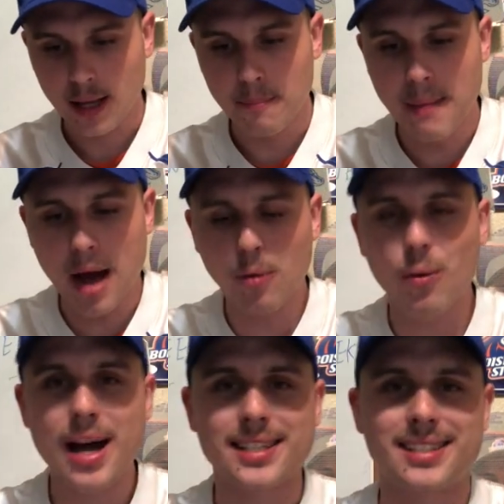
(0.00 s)
Mountain
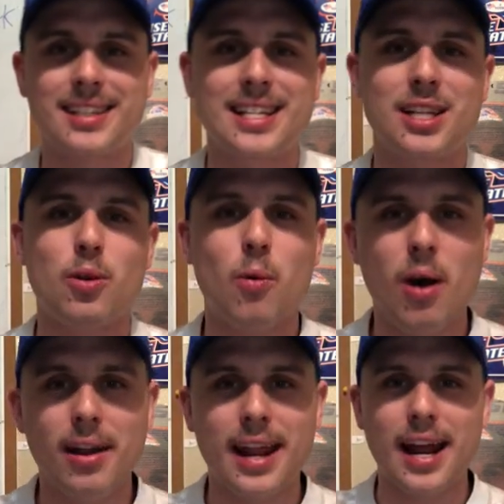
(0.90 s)
West, this is the
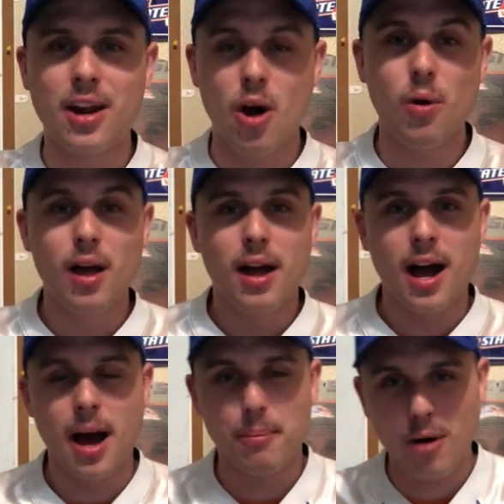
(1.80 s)
one that I know
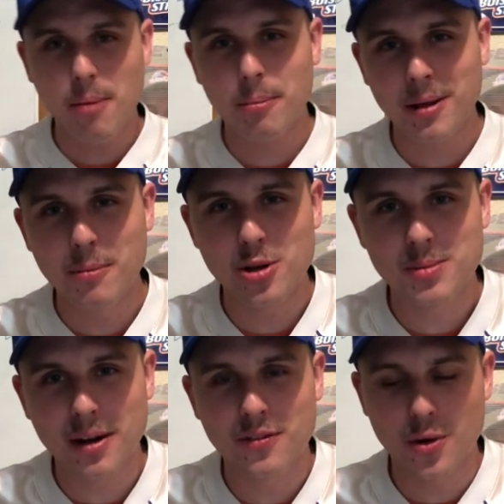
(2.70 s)
probably most
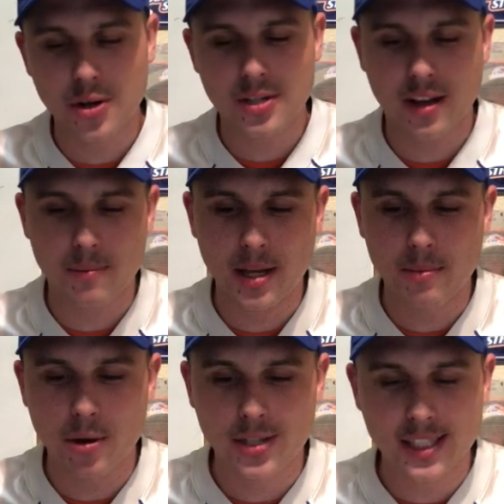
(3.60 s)
of my viewers have been
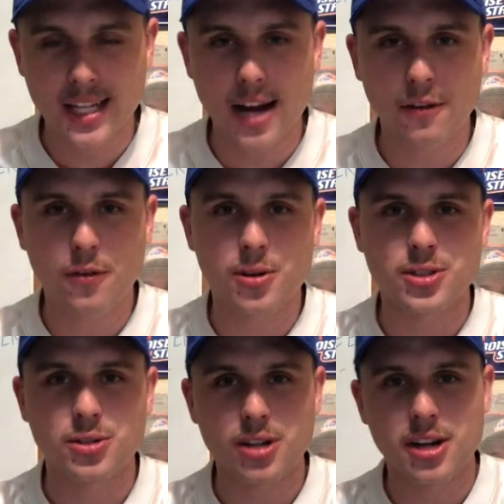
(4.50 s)
most excited for,
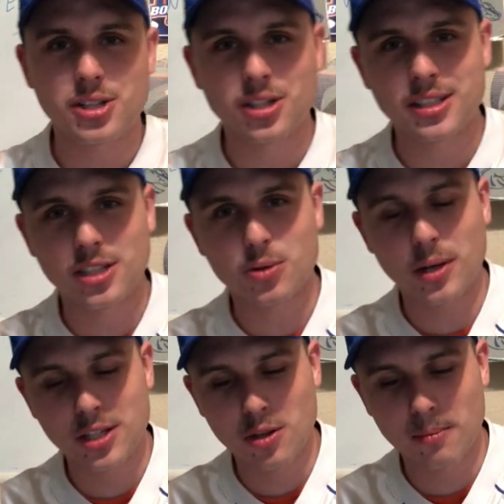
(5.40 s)
so sorry it took us
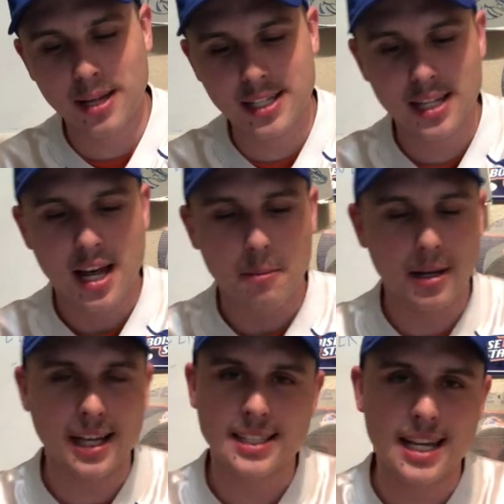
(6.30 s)
22 minutes, but
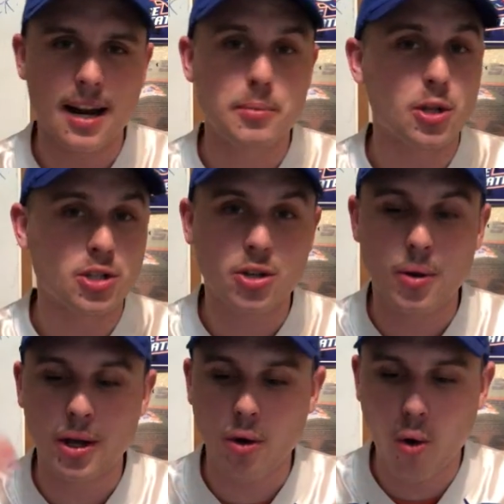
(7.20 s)
like I said, I'm just
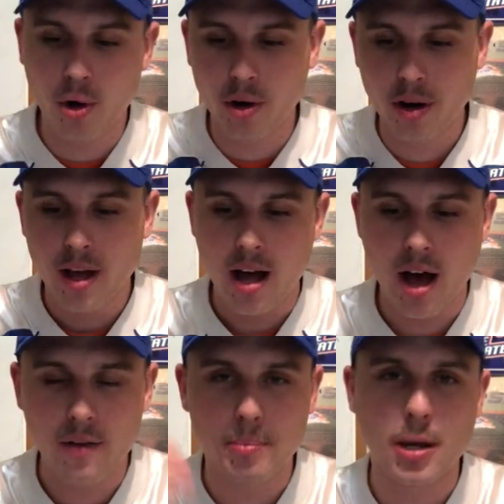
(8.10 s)
going in order
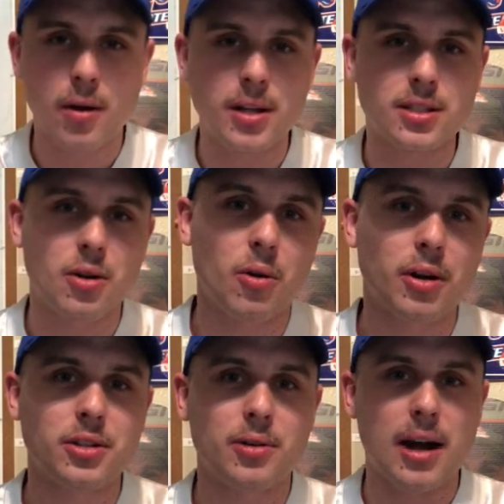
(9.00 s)
of appearance
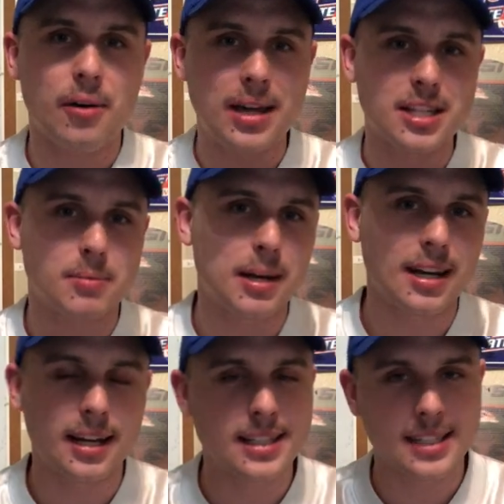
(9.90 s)
according to how
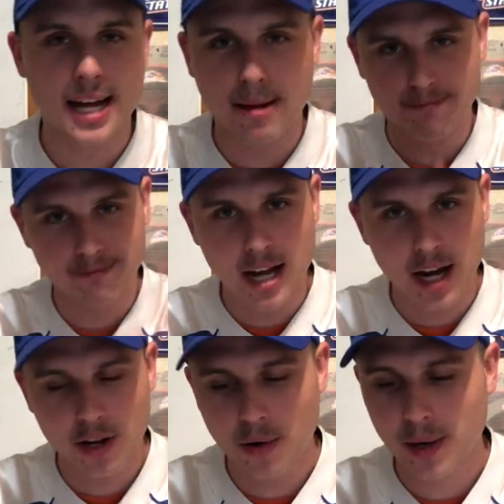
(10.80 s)
ESPN lays it out,
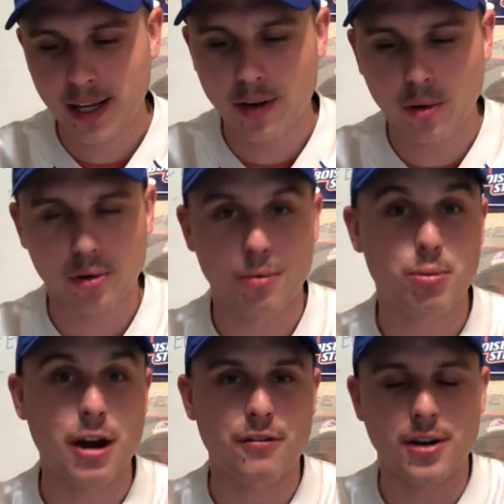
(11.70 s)
not going in order of
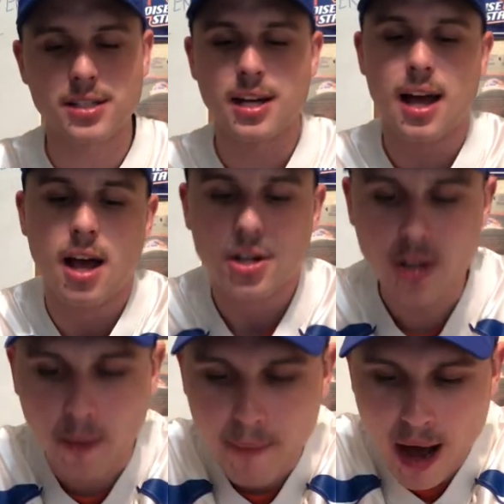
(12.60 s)
preference.
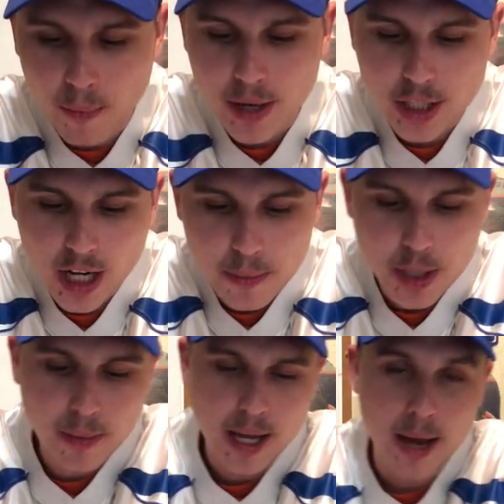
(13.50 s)
So, Mountain West
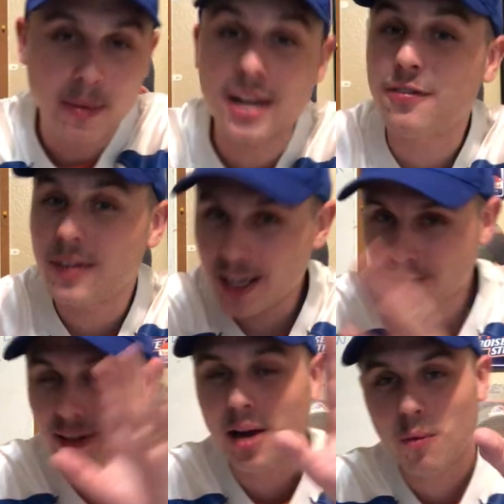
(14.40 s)
Championship game, but
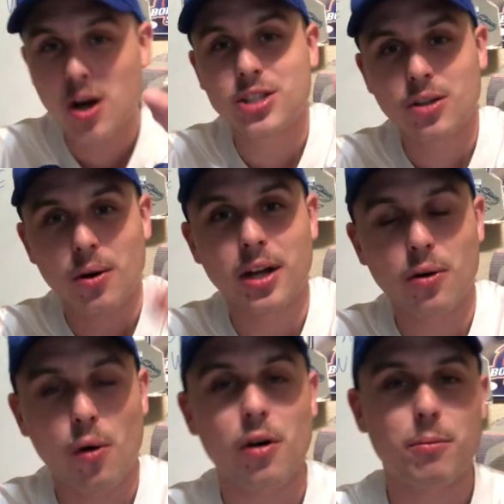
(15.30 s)
if I was going in
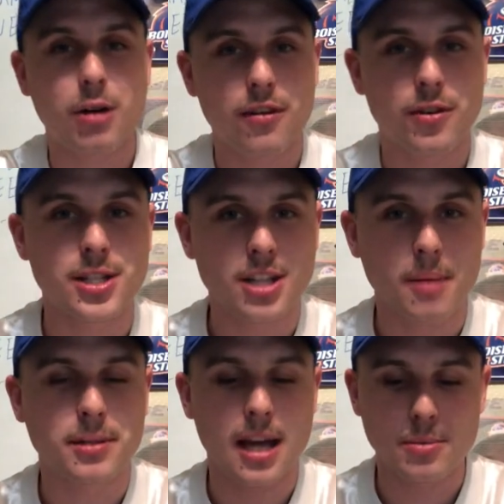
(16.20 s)
order of preference,
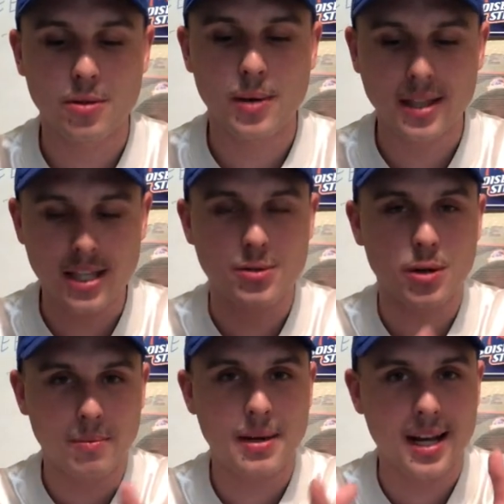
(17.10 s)
top games of the week, this
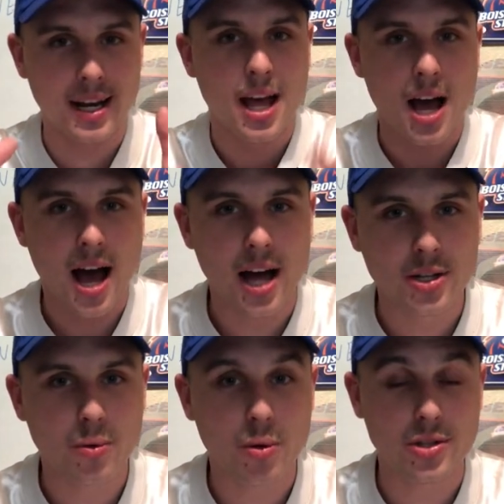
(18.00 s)
would have been
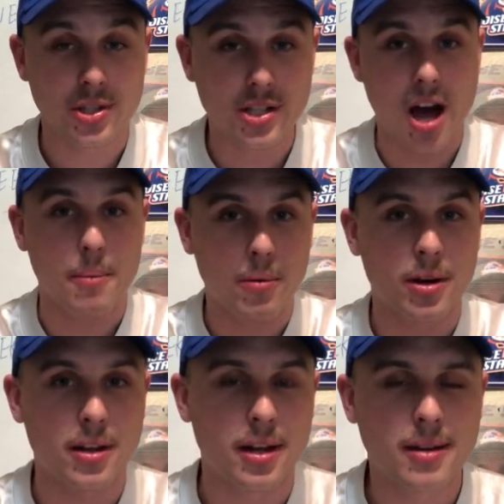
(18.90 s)
towards the top,
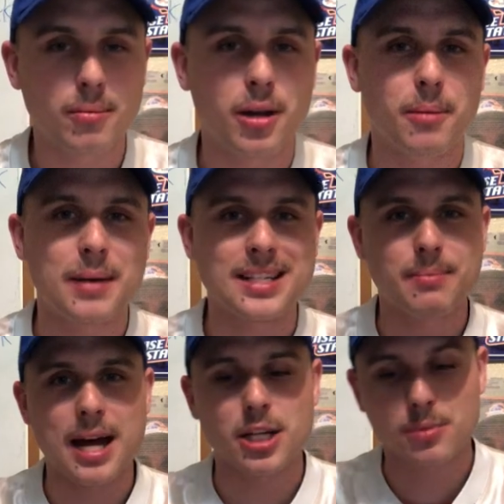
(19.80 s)
one of the best
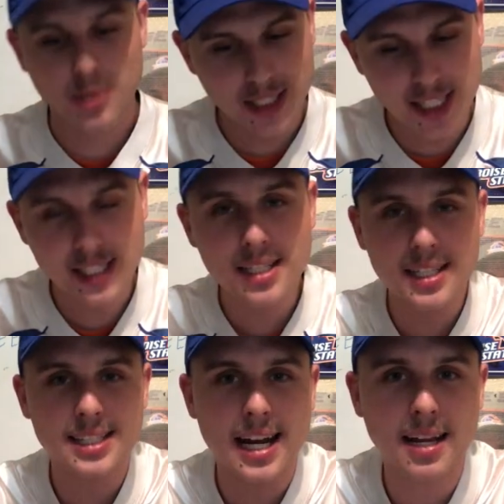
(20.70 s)
matchups, because this is an
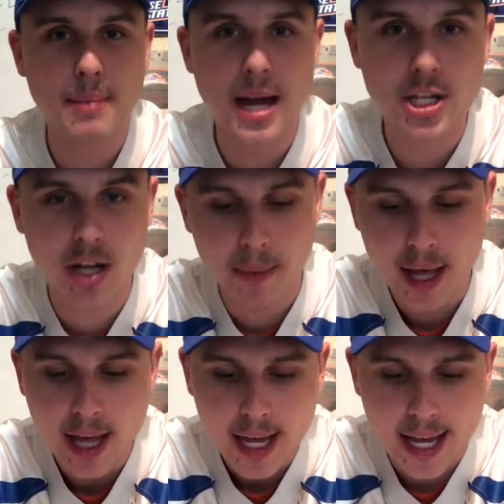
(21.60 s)
exciting matchup.
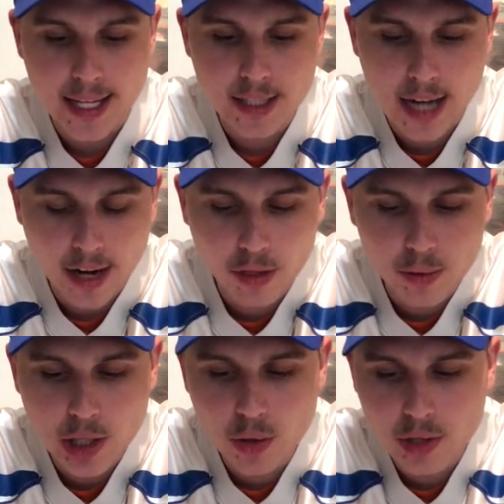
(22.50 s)
It's
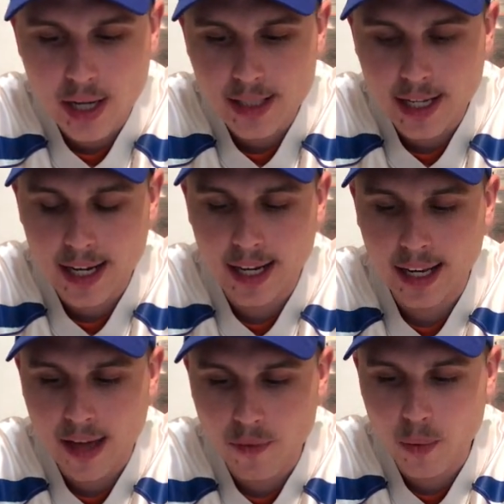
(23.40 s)
9-3 Utah State at
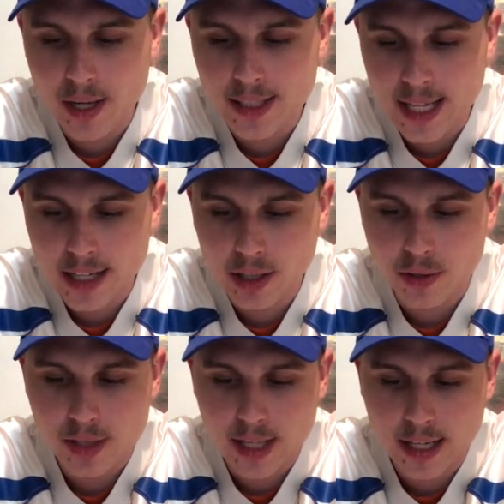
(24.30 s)
11-1 San Diego
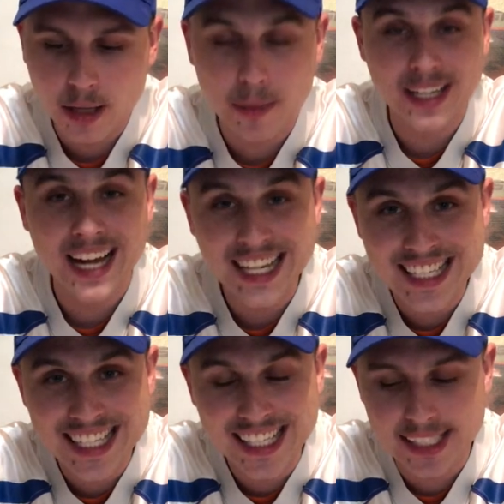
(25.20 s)
State,
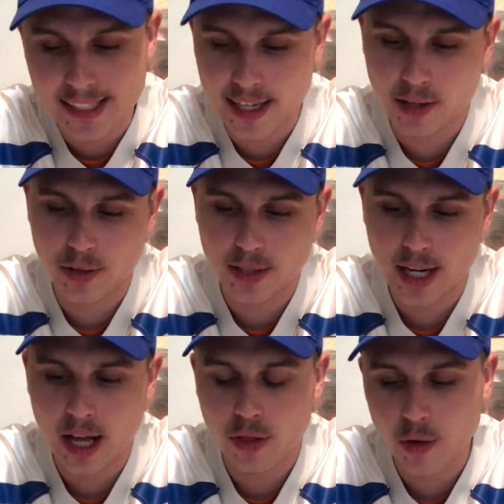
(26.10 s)
19 San Diego
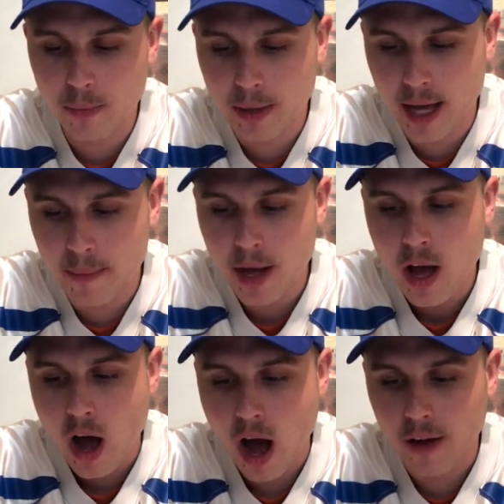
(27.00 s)
State at 3 p.m.
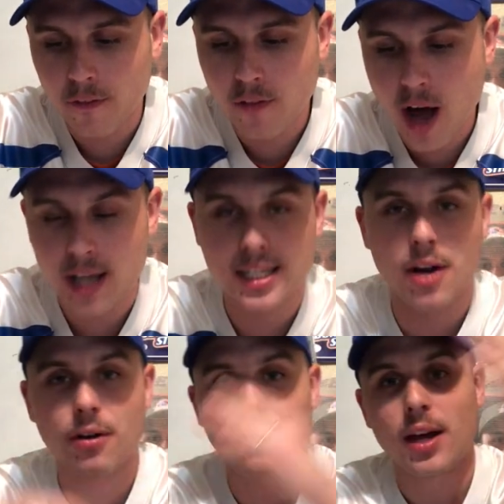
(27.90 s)
on Fox.
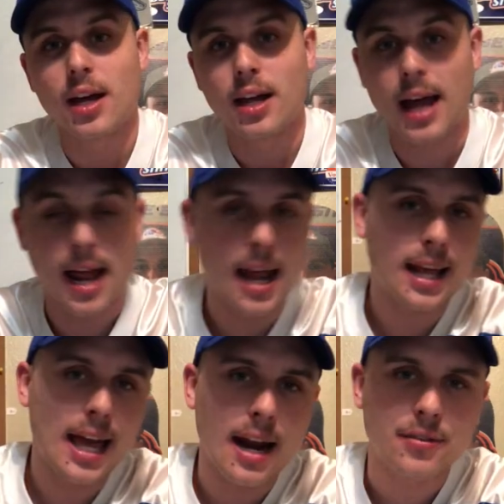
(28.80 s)
Now, and
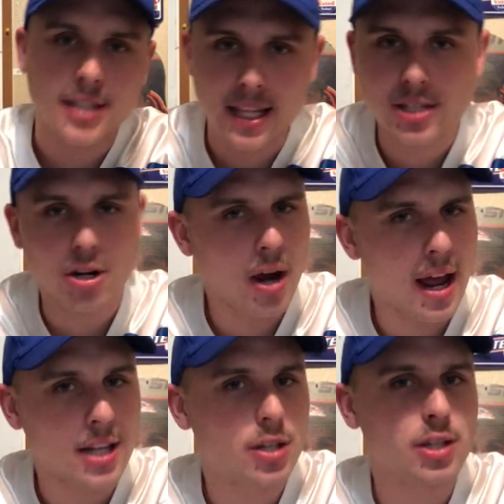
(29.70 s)
again, I said this
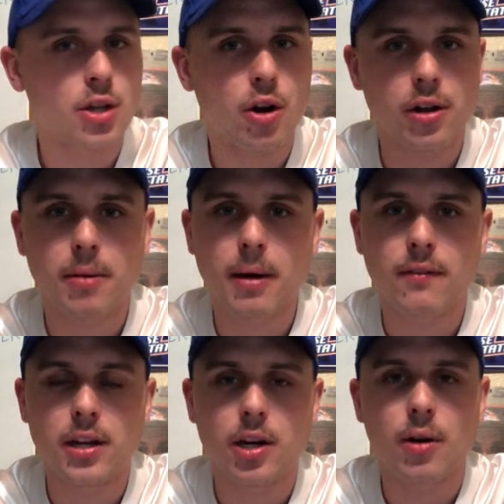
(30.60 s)
earlier in my
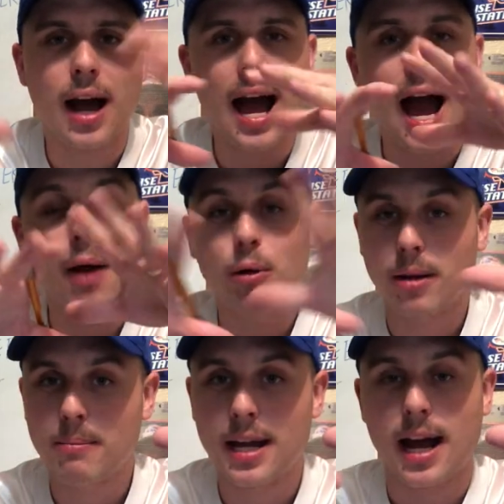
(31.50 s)
video, I will
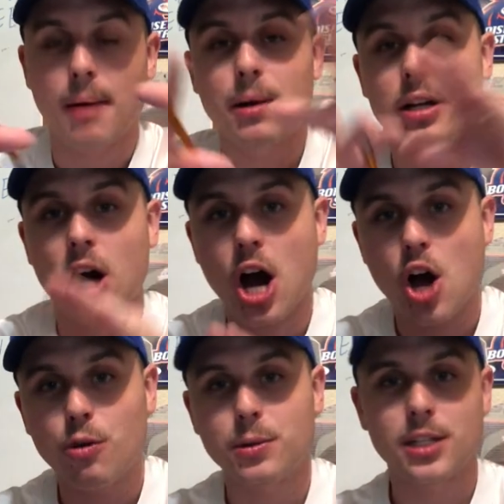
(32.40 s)
admit I'm not
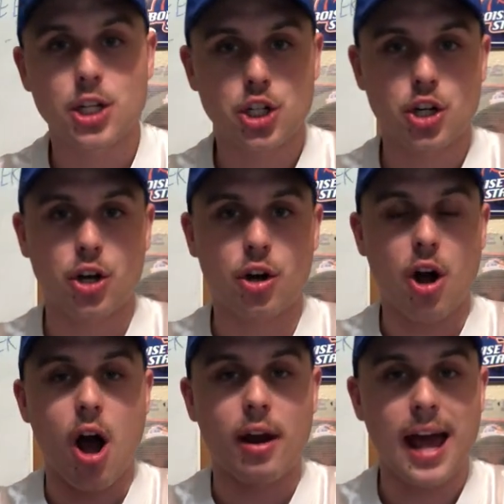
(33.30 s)
100%
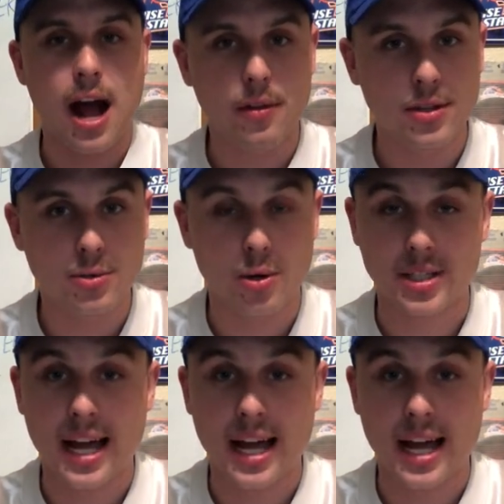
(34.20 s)
sure on how this works.